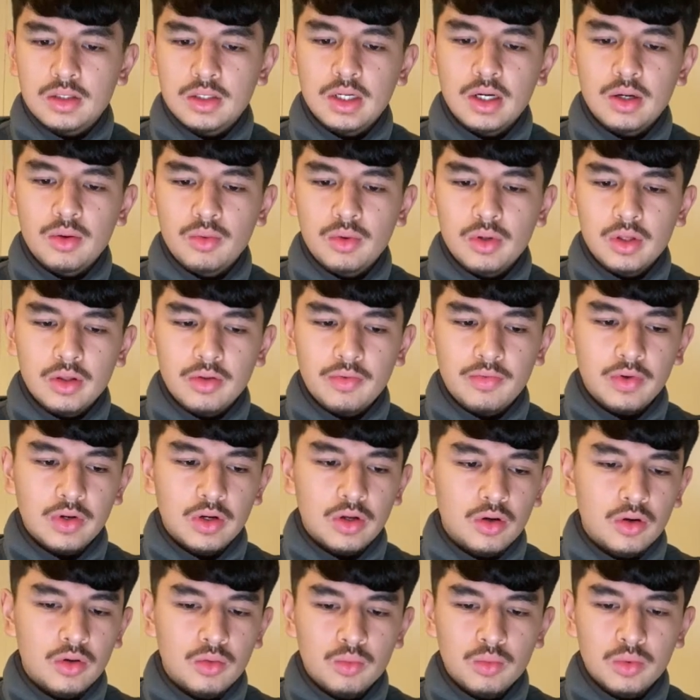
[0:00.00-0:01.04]
so now we're in the
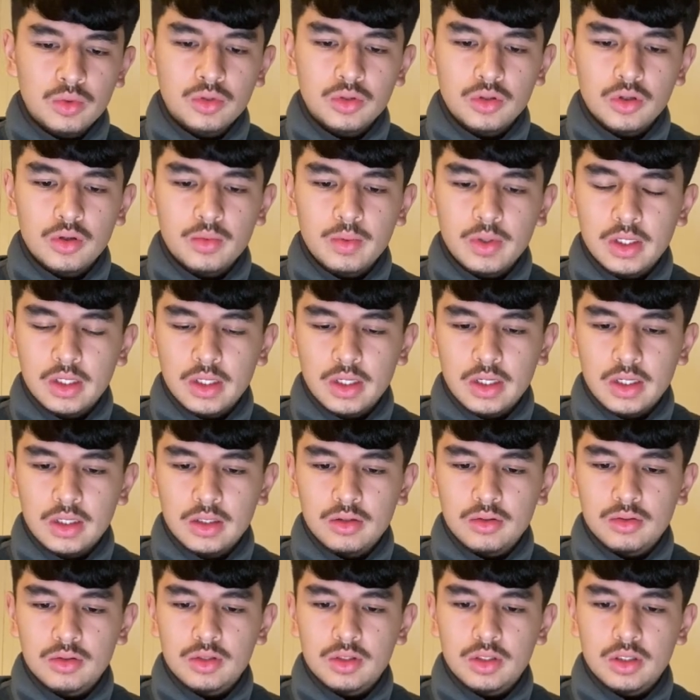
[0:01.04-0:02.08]
video, we'll talk about the
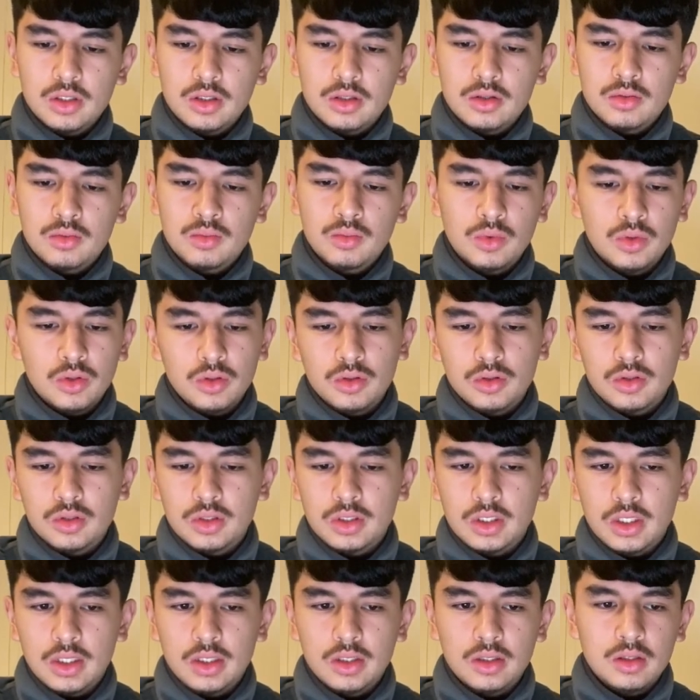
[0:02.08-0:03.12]
candlesticks. We'll
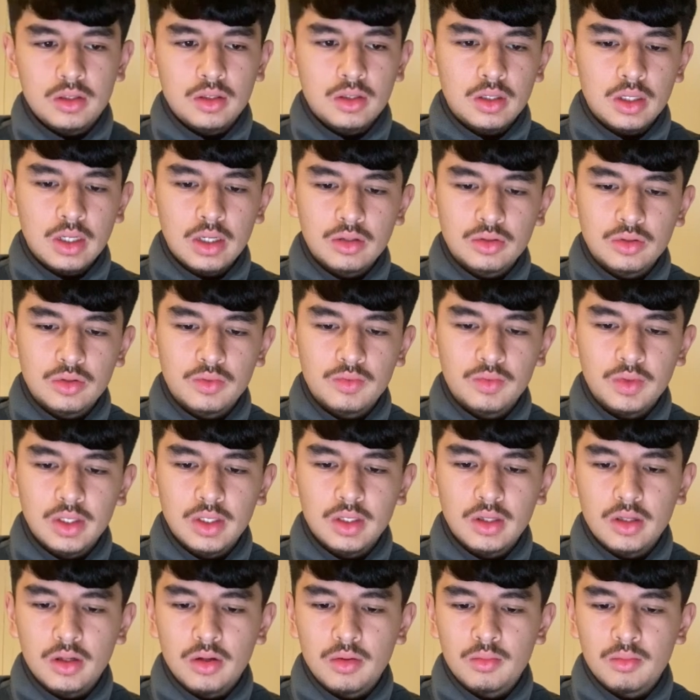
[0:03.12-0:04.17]
understand how to
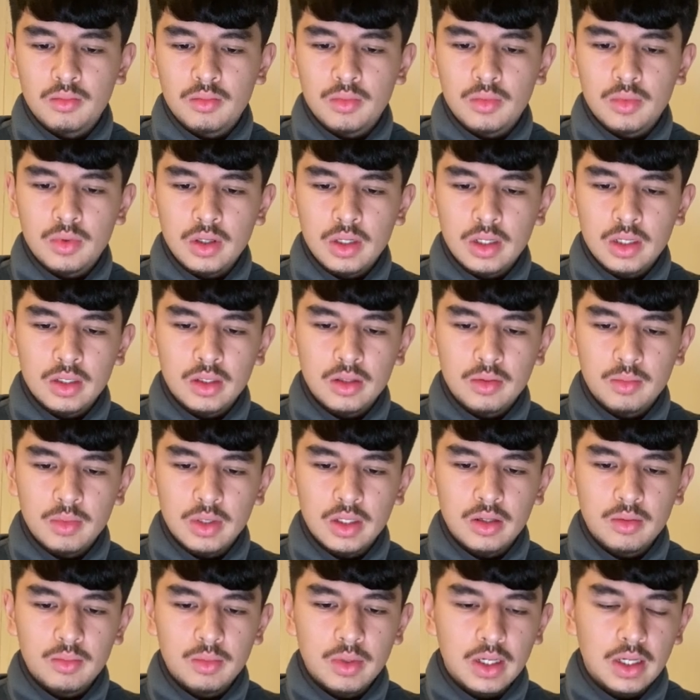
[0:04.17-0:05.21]
read them and the
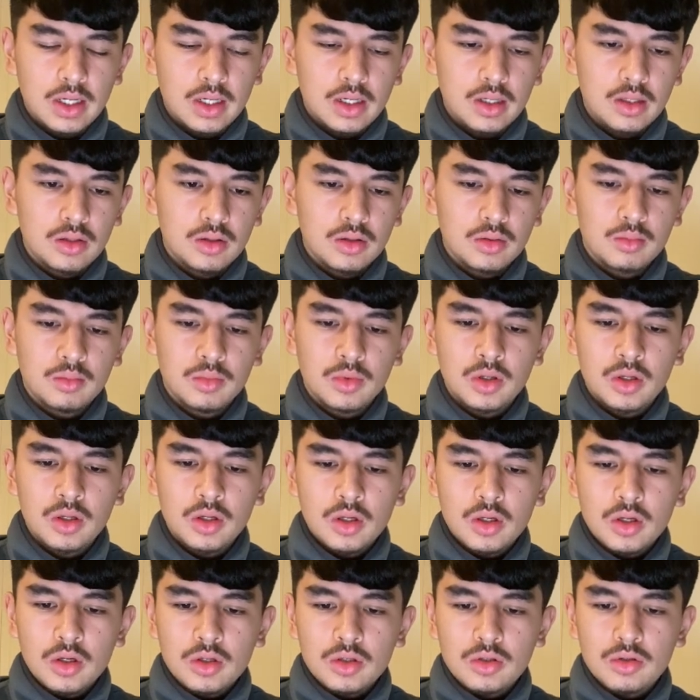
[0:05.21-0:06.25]
meaning behind them.
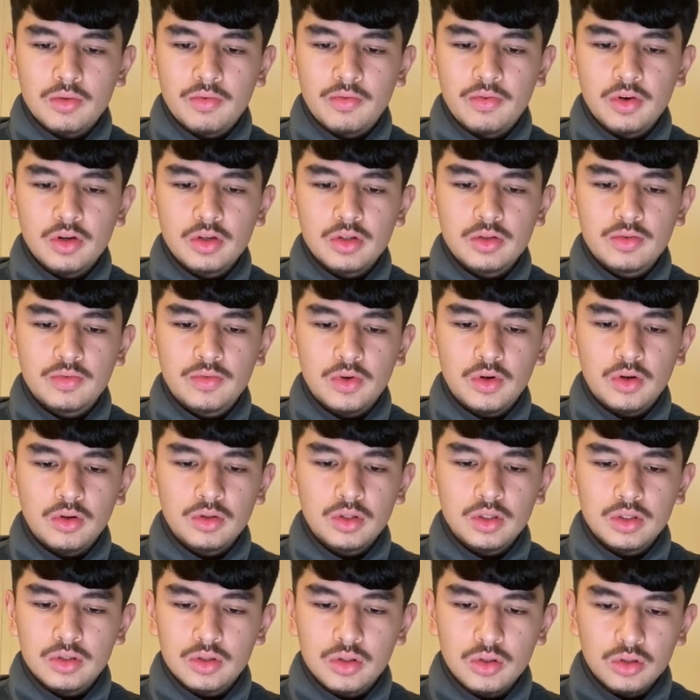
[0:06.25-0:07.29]
So first of all,
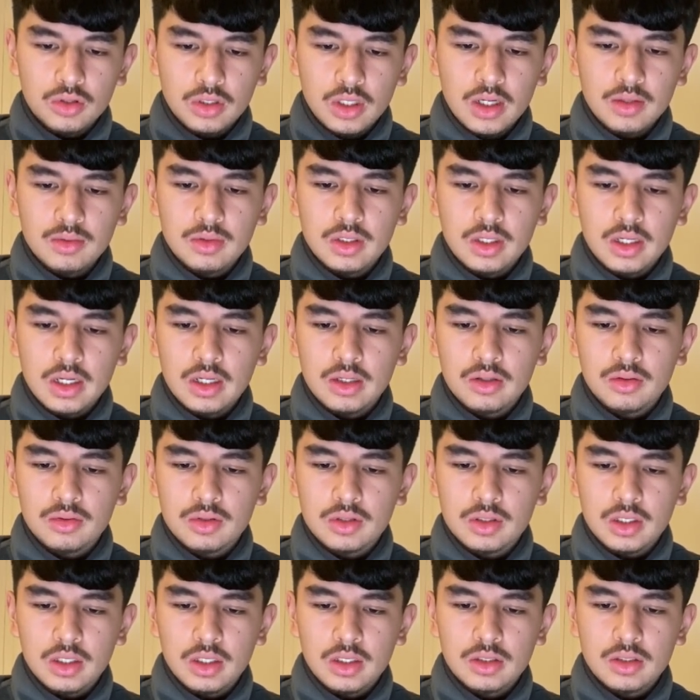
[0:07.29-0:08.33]
there's two types of
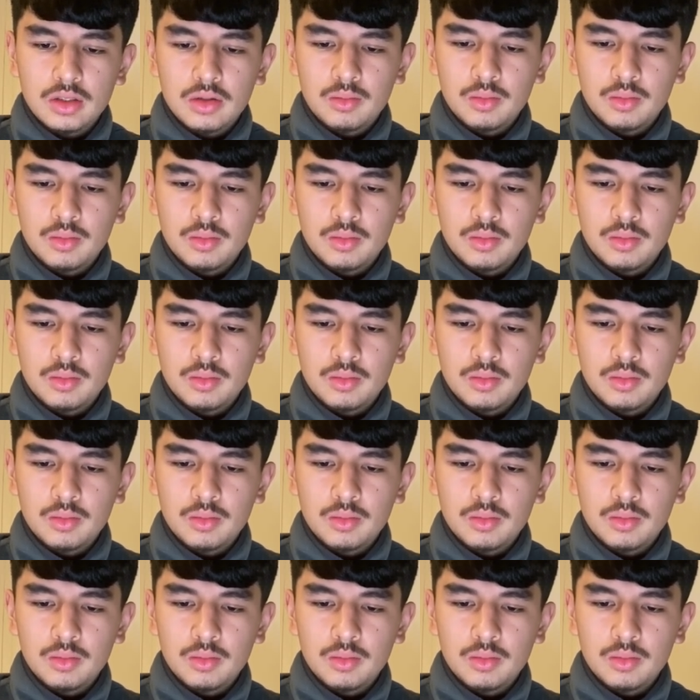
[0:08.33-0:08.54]
candlesticks, a